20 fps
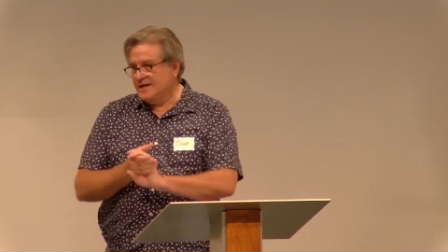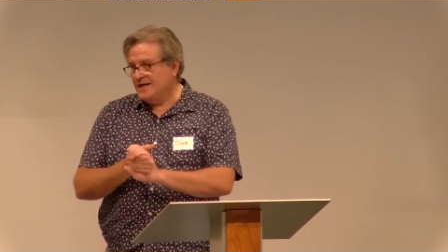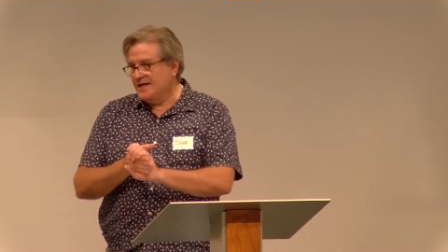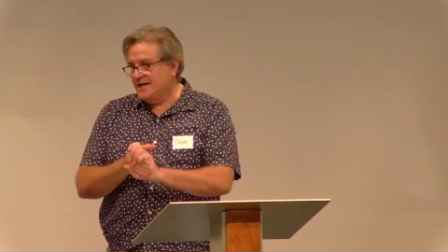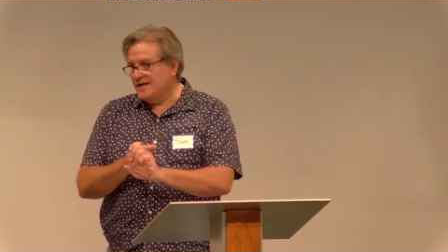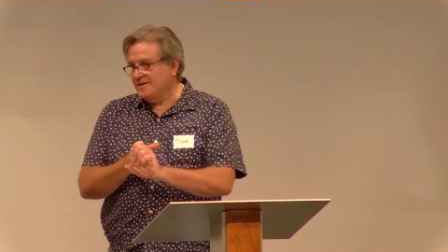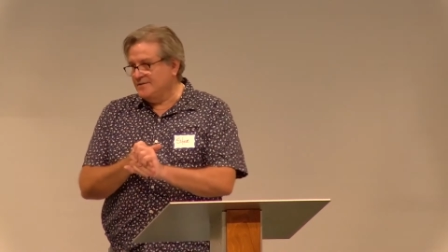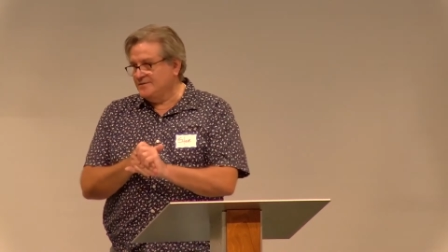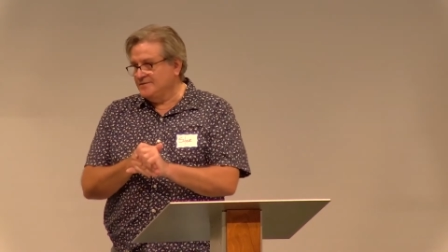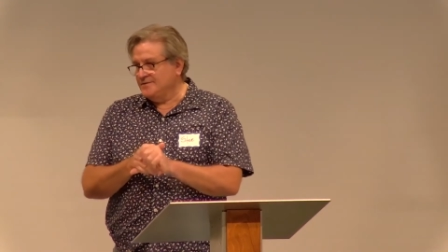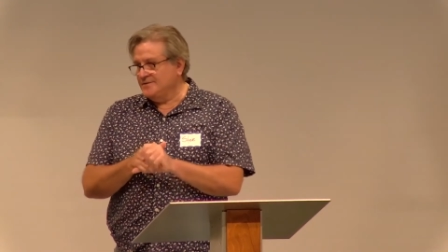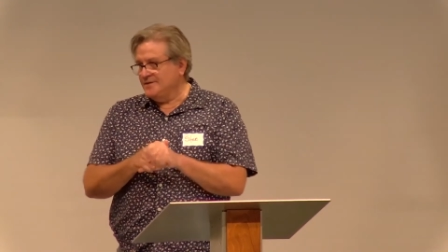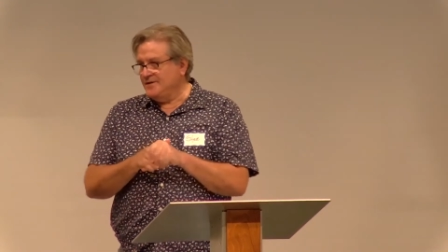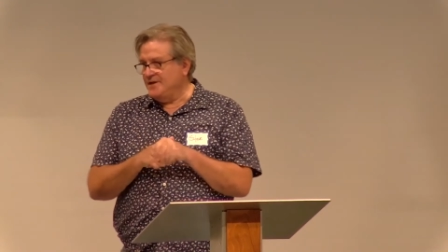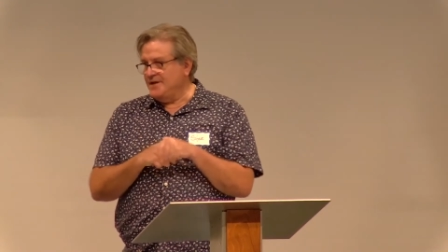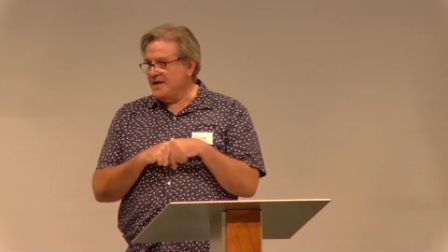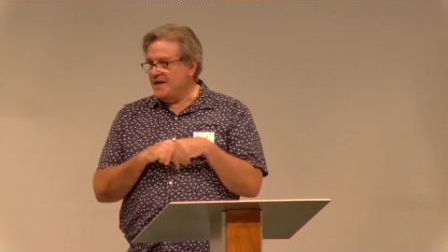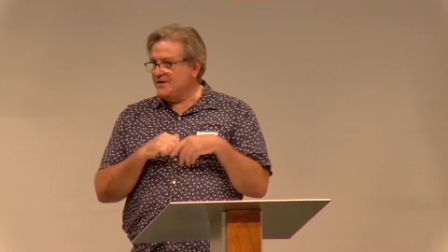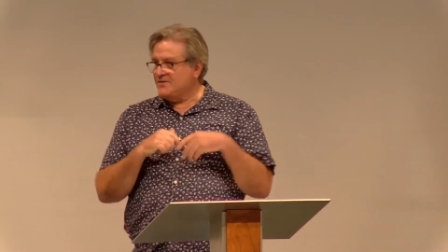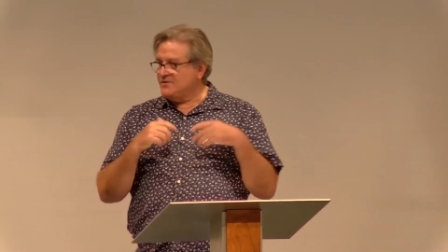uh,
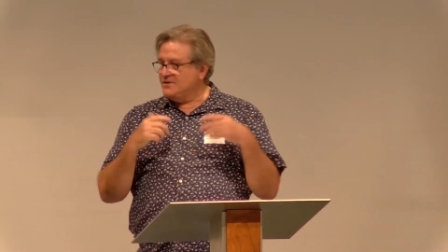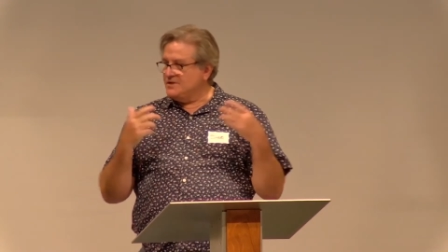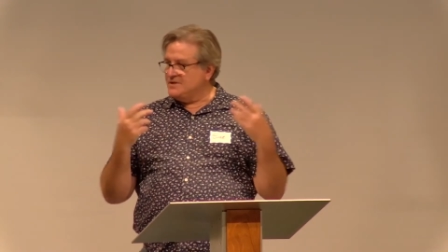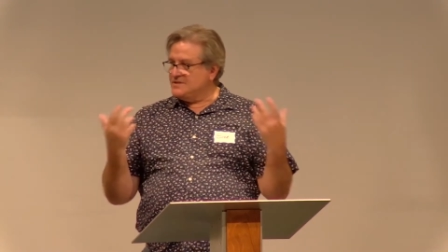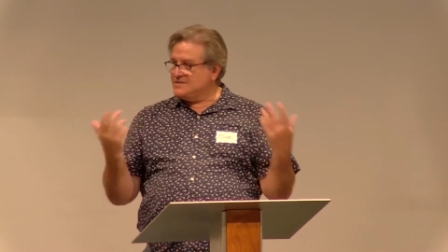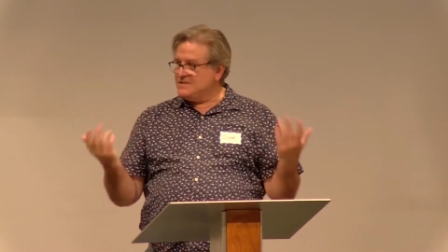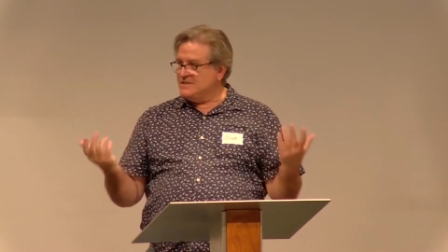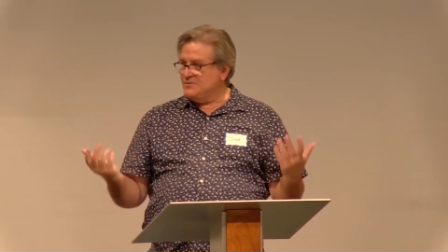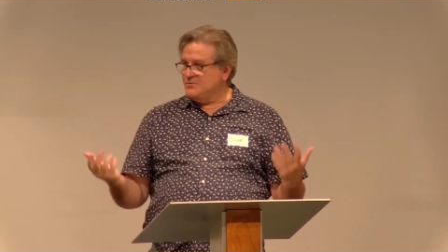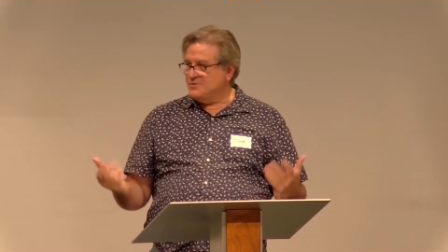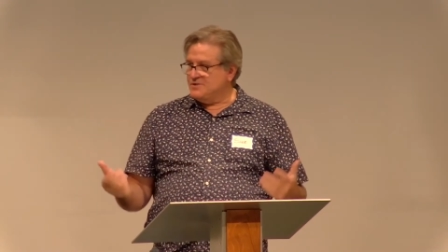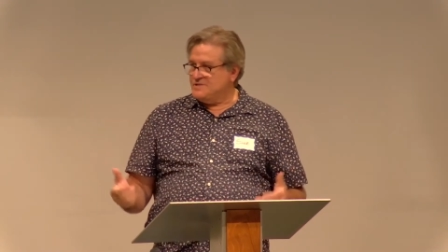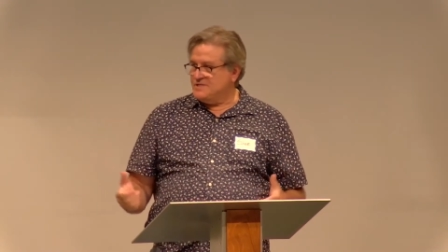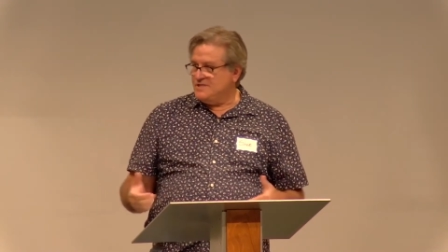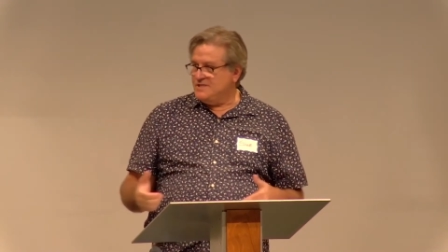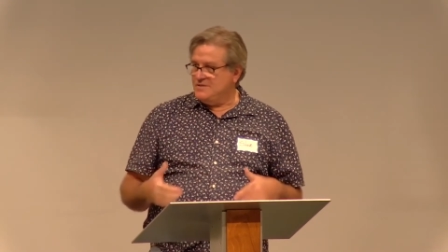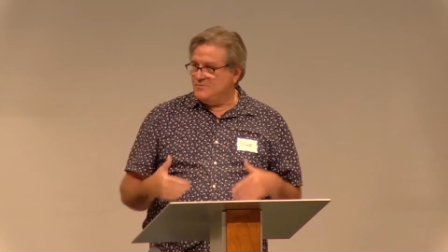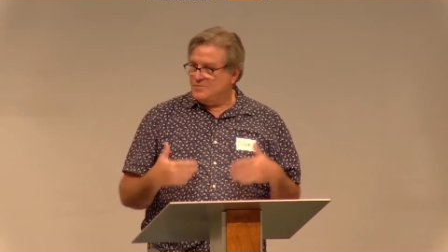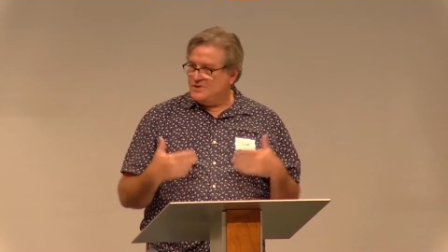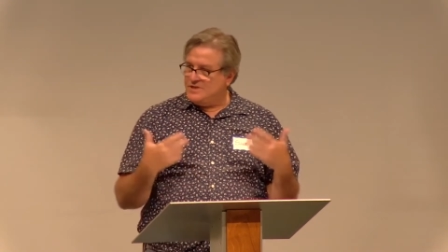not only does he
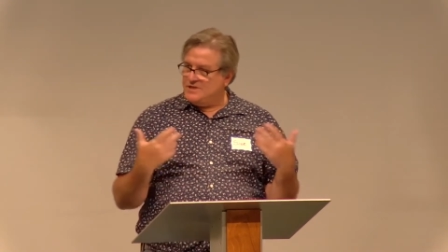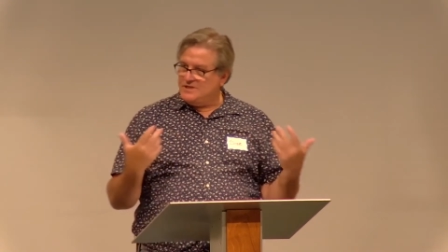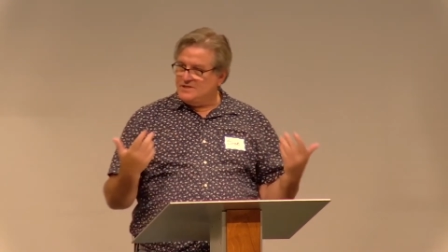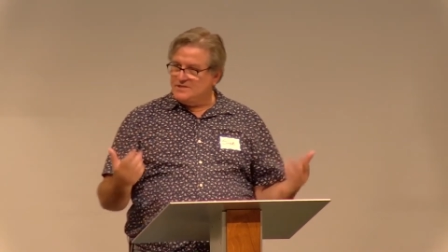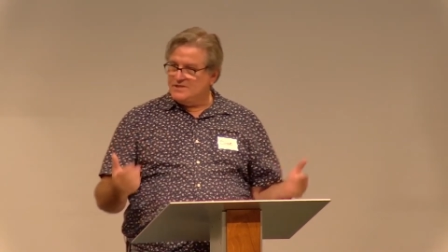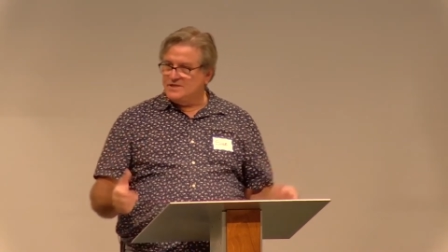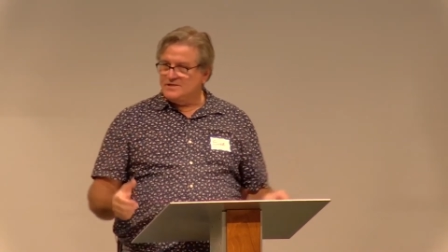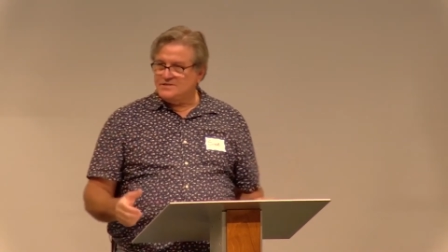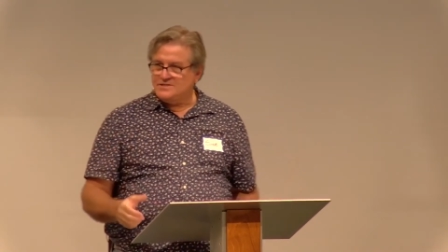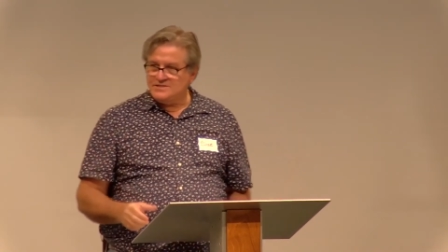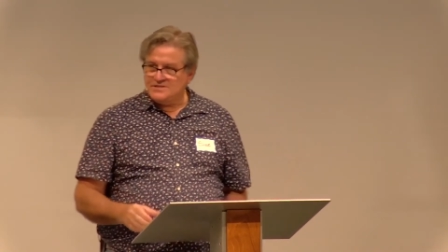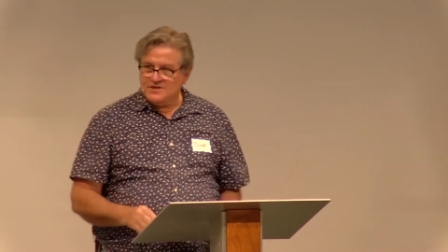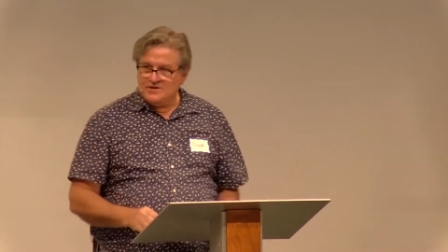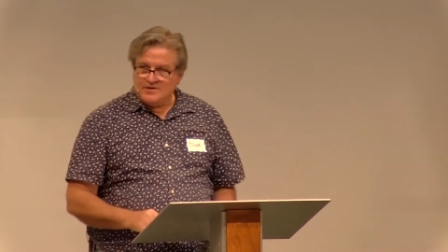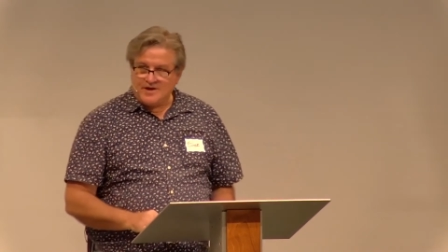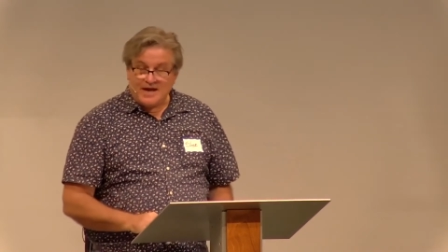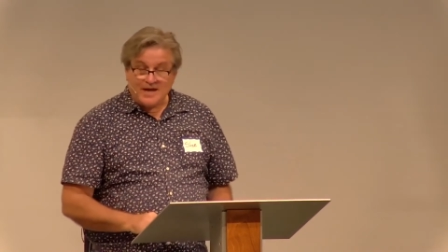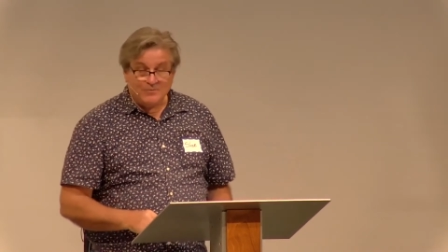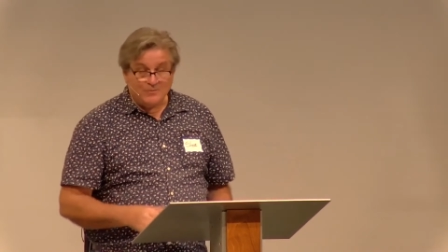redeem, but he does so,